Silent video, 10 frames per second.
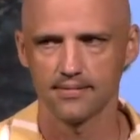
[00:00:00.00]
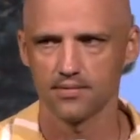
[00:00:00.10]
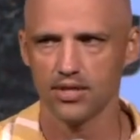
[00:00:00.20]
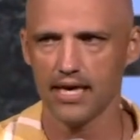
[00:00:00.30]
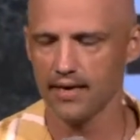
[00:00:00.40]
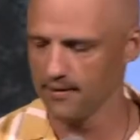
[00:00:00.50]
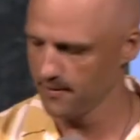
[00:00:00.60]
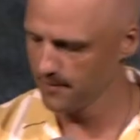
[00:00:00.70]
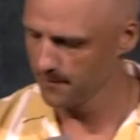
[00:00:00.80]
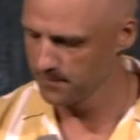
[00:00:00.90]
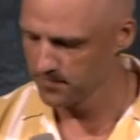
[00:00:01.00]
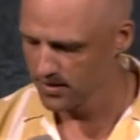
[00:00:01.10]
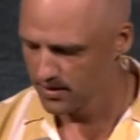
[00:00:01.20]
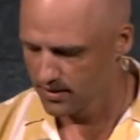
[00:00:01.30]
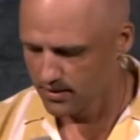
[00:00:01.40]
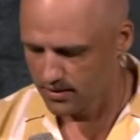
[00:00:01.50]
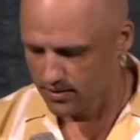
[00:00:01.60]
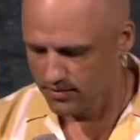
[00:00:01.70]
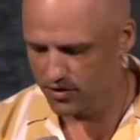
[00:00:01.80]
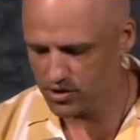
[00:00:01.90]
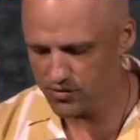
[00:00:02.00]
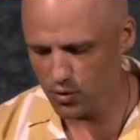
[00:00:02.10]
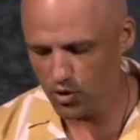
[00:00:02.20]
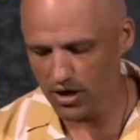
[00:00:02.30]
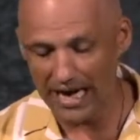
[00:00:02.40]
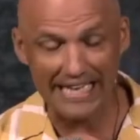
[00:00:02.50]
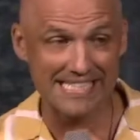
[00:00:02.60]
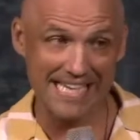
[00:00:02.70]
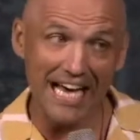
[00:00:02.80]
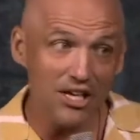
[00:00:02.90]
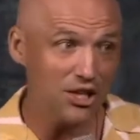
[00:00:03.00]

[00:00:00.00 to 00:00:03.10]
okay? Verse 4, I tell you